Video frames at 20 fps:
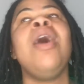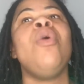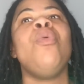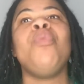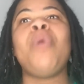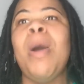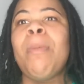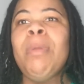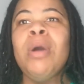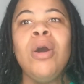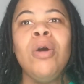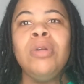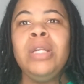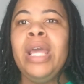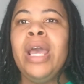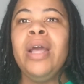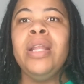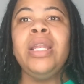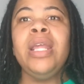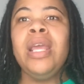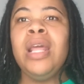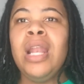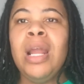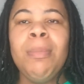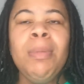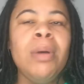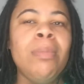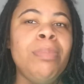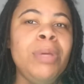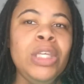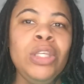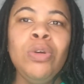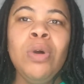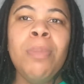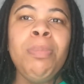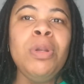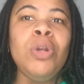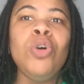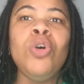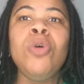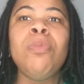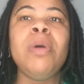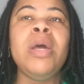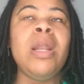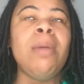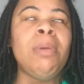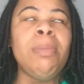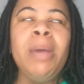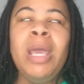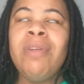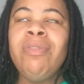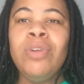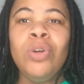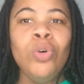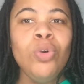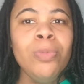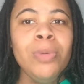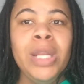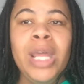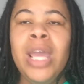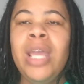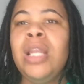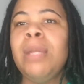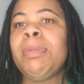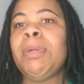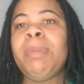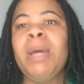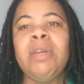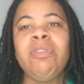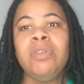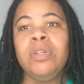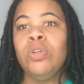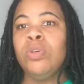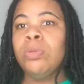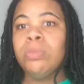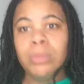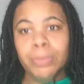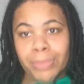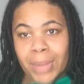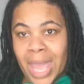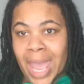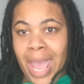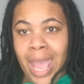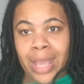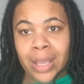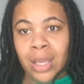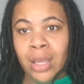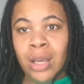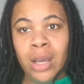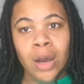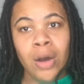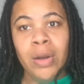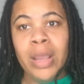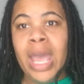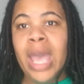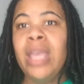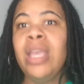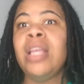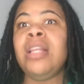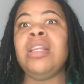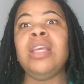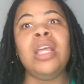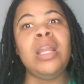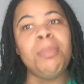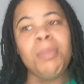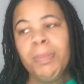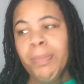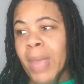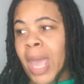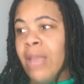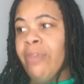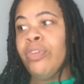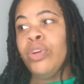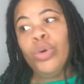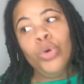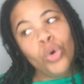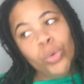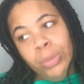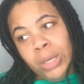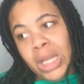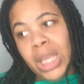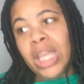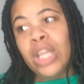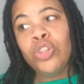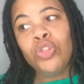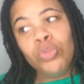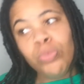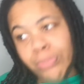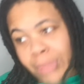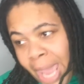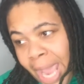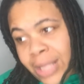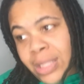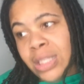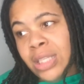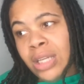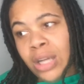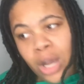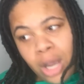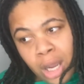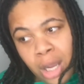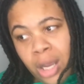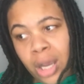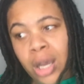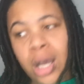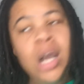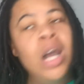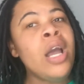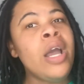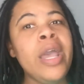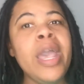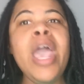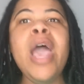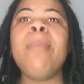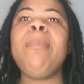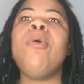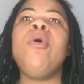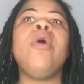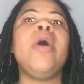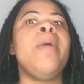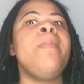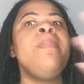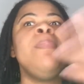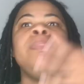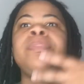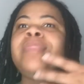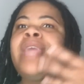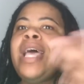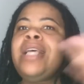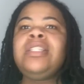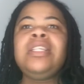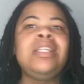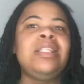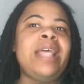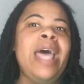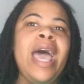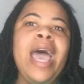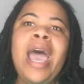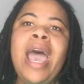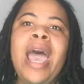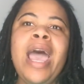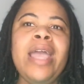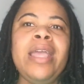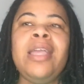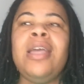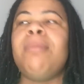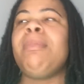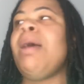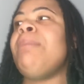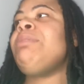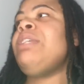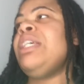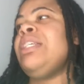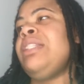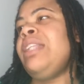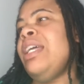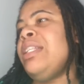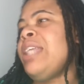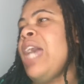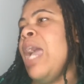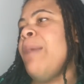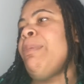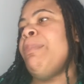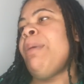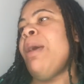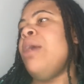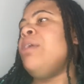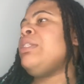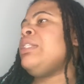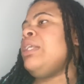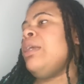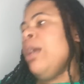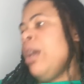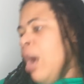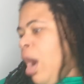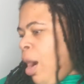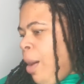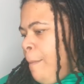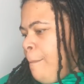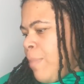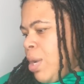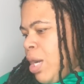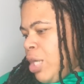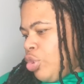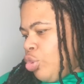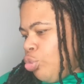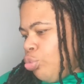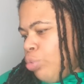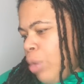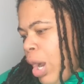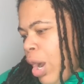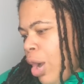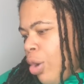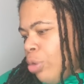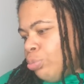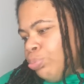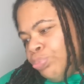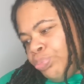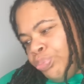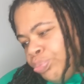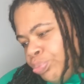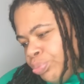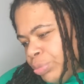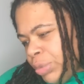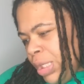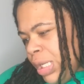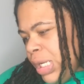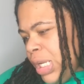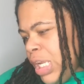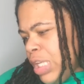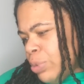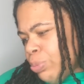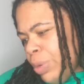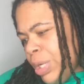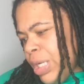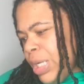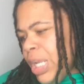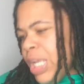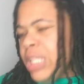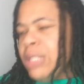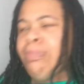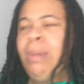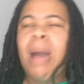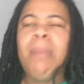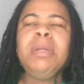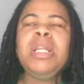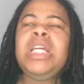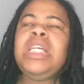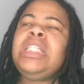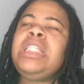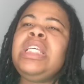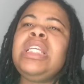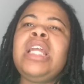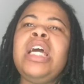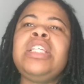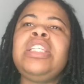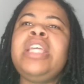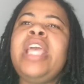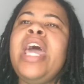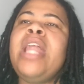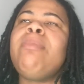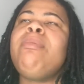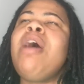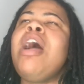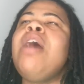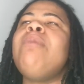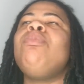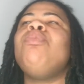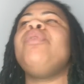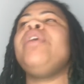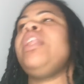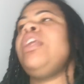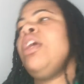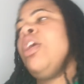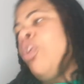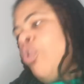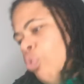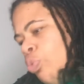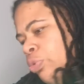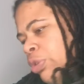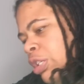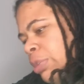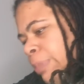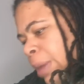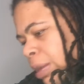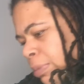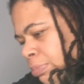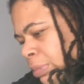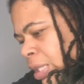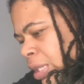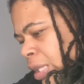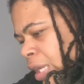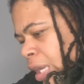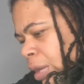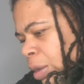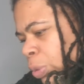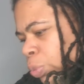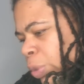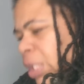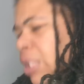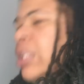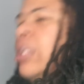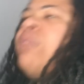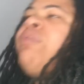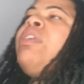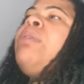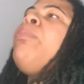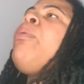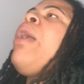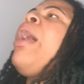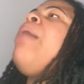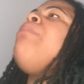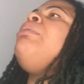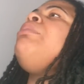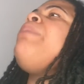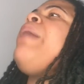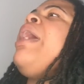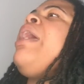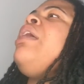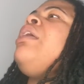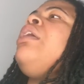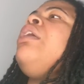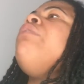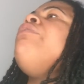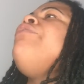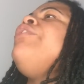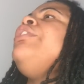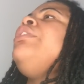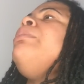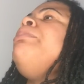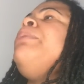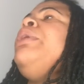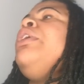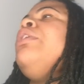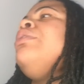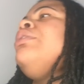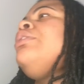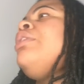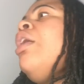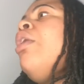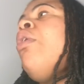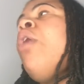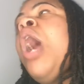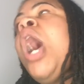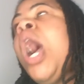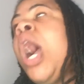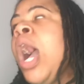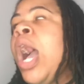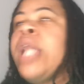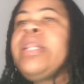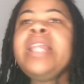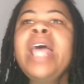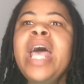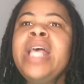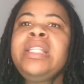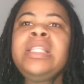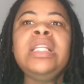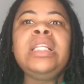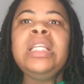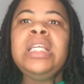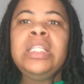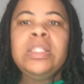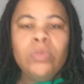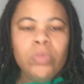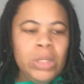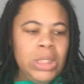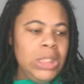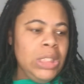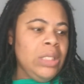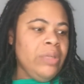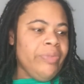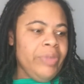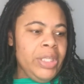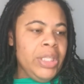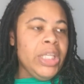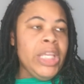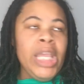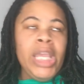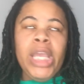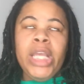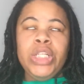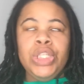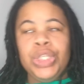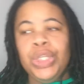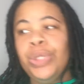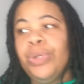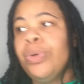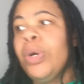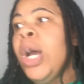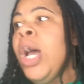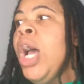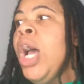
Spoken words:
I'm going to go down there and I'm going to pick you up in the Uber. And I'm going to pay for the Uber there. And I'm going to pay for the Uber back. Okay? And then I'm going to pay for the Uber to get you back to the airport. That's just how I am. I'm just that type of person. But, you know, it is what it is. Mama didn't seem like she had a problem with it. Which makes me think WeTV probably paid and foot the bill. So, that's the least WeTV can do.